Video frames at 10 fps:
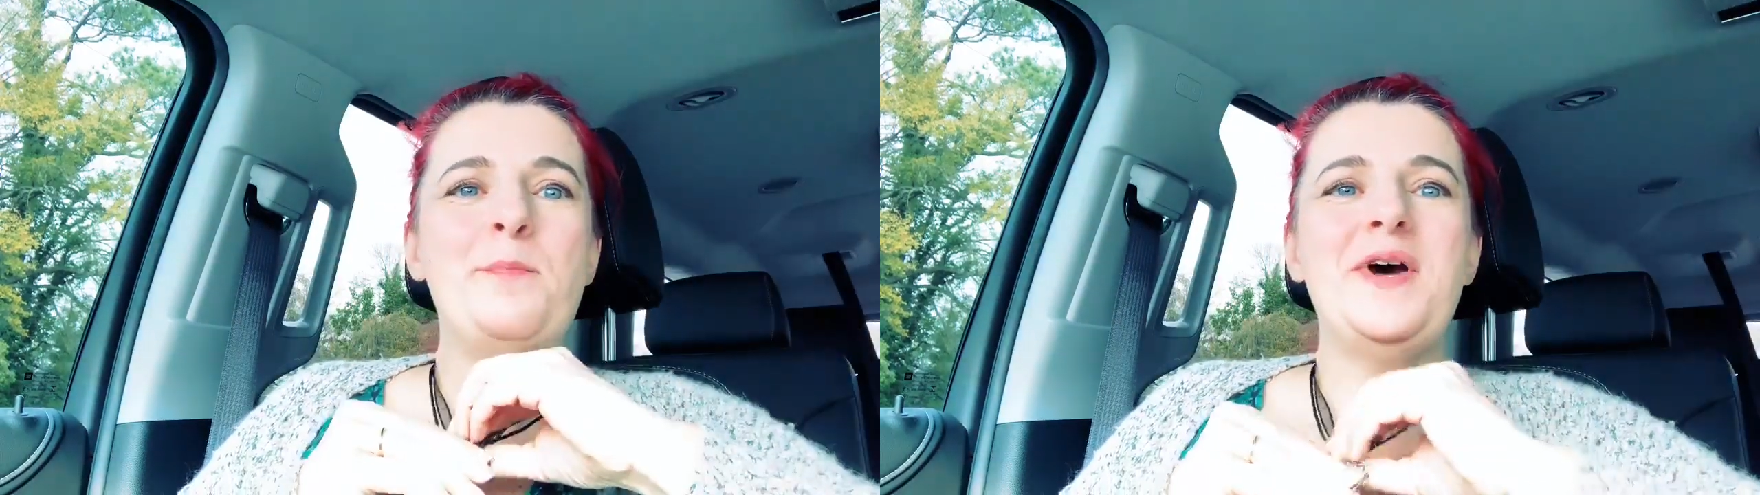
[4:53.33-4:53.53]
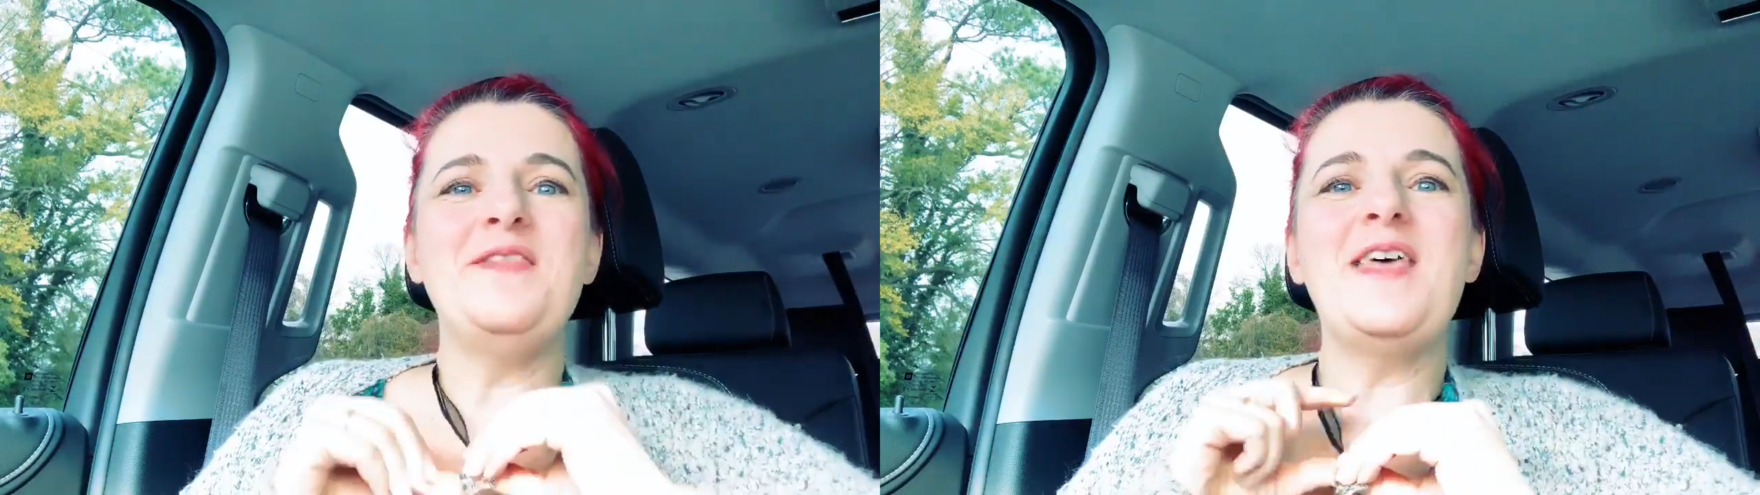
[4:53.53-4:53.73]

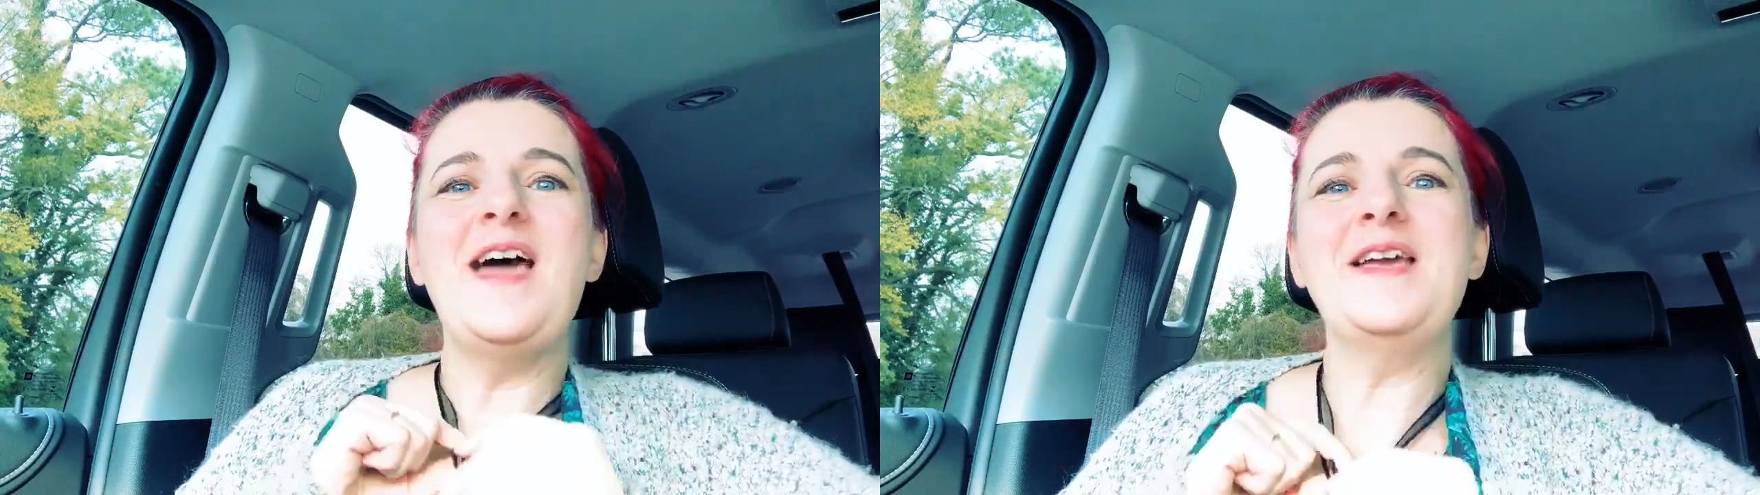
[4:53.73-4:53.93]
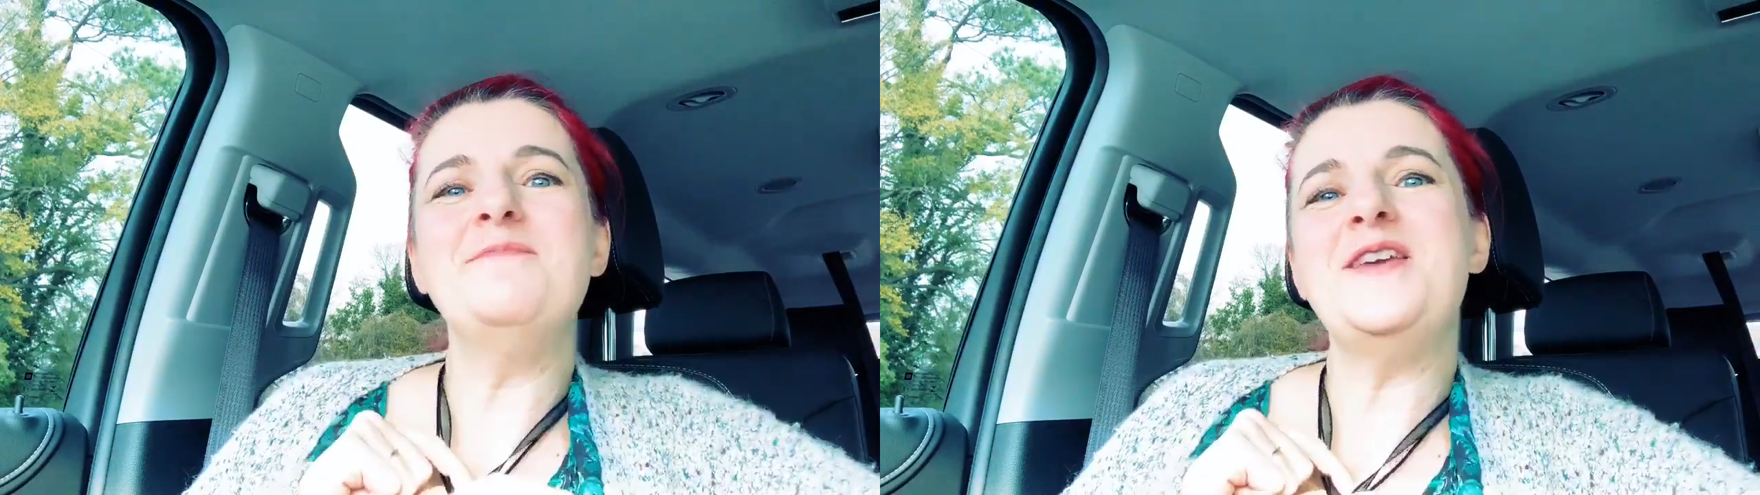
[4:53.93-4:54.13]
but
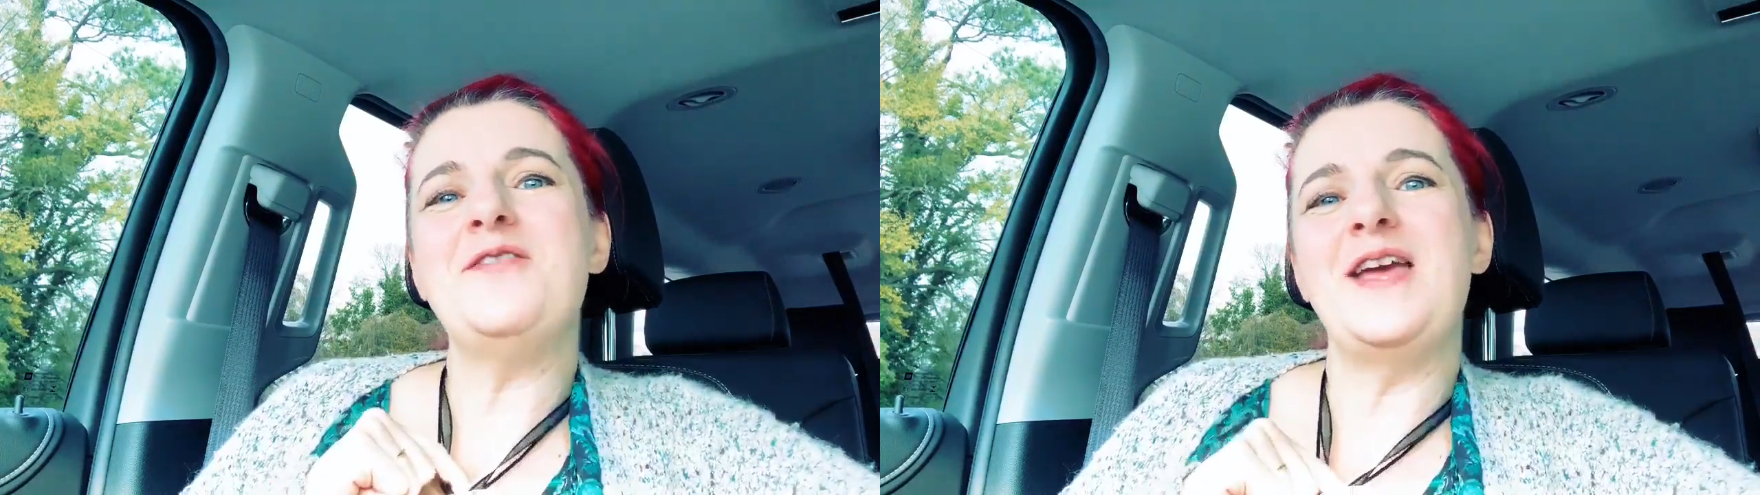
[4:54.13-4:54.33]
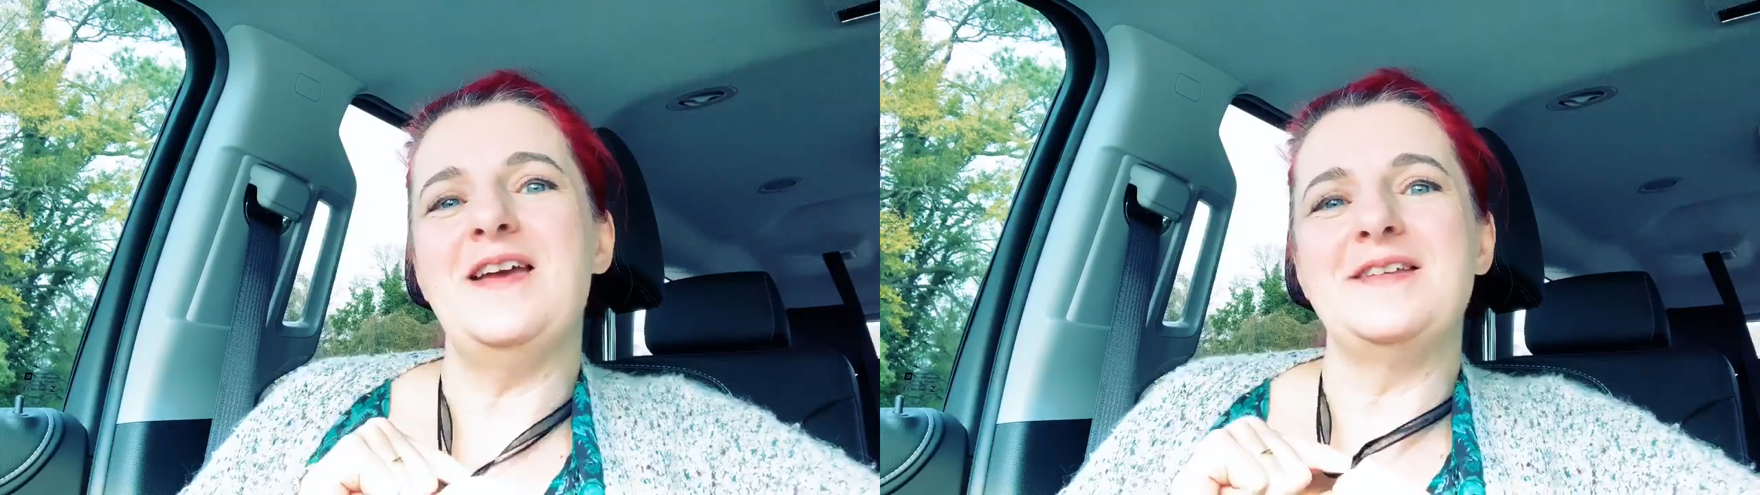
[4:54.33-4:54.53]
that can be
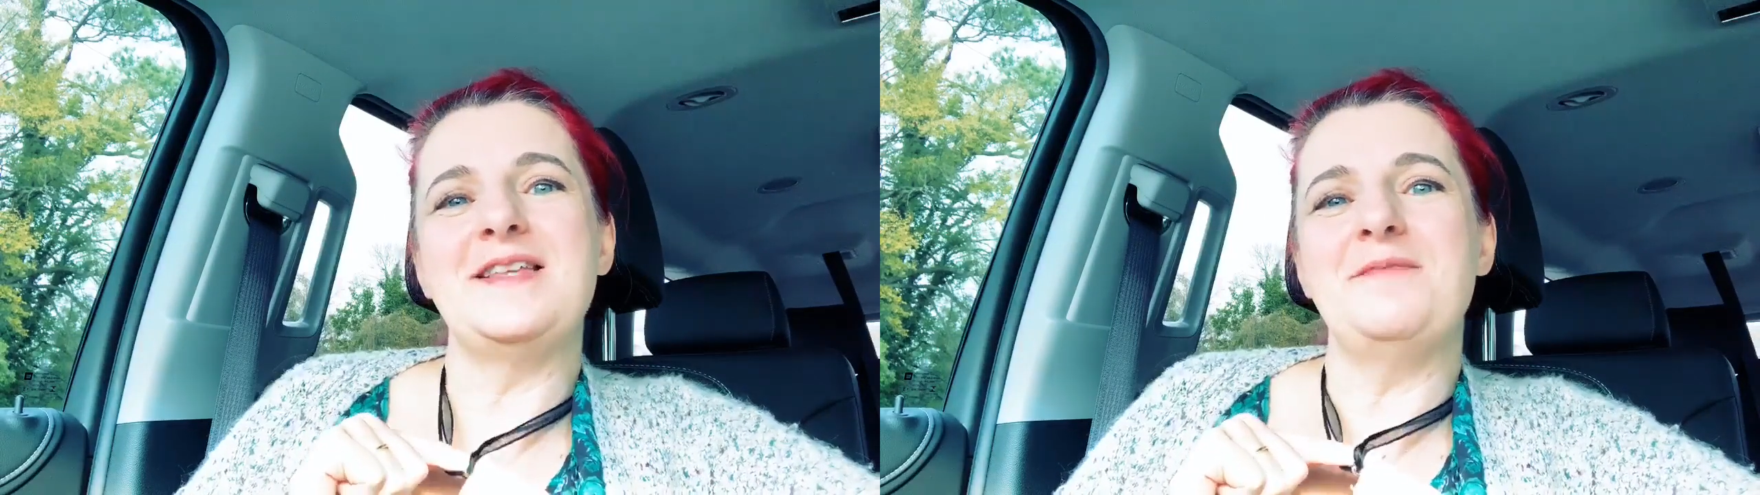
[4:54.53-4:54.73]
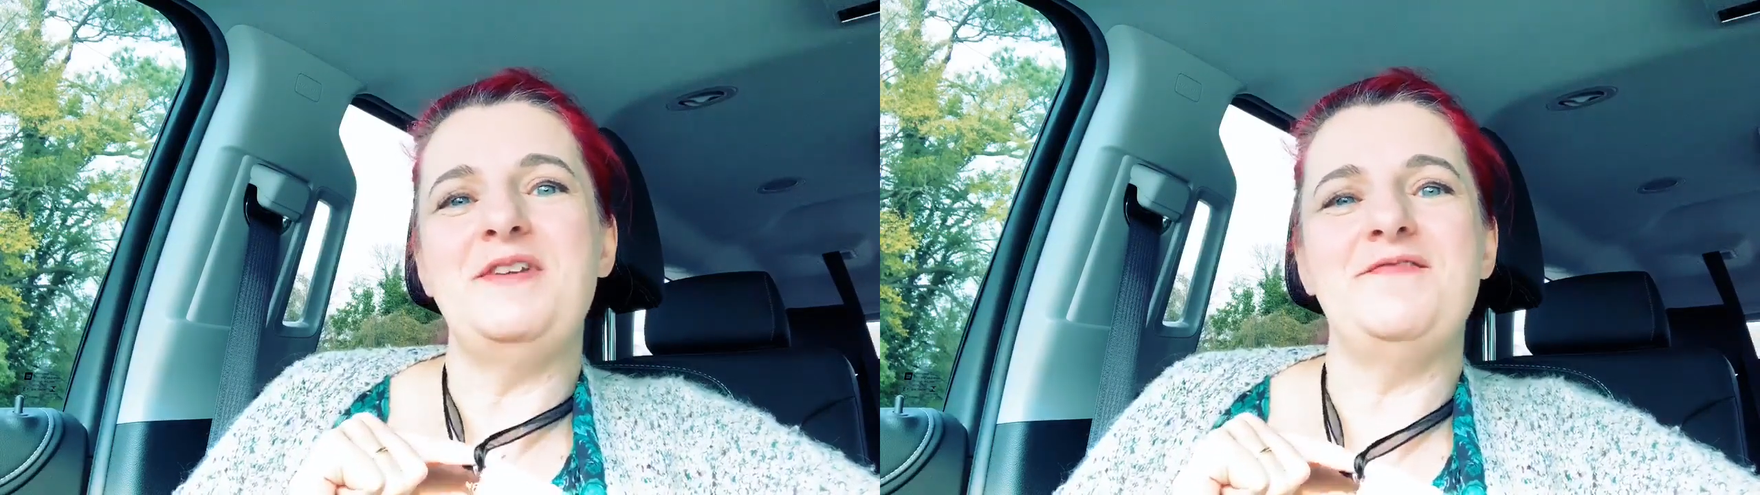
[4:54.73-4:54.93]
okay because
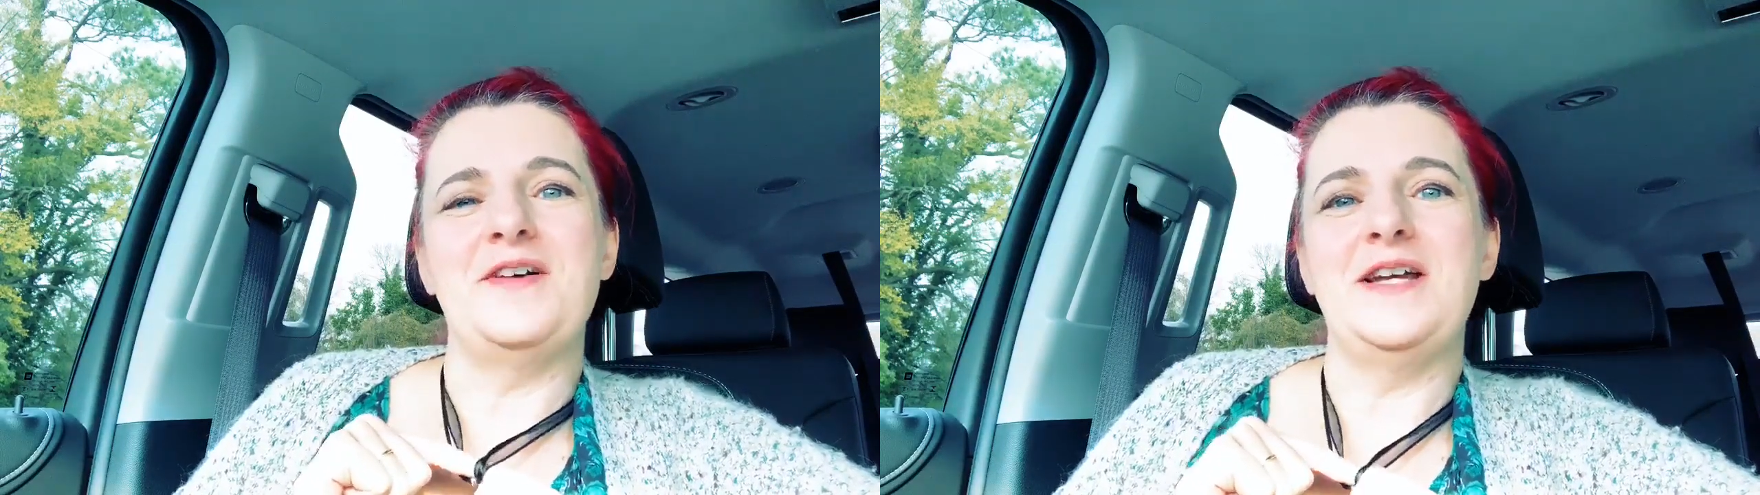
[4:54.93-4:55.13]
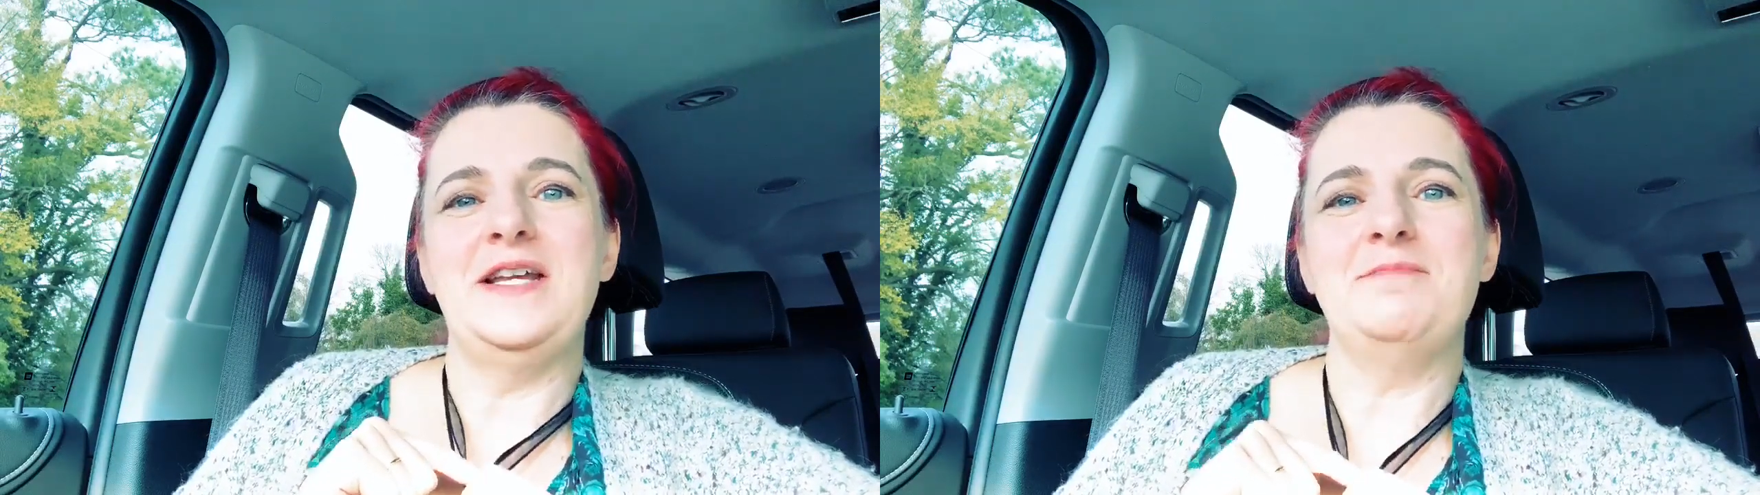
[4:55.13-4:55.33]
that'd be fun.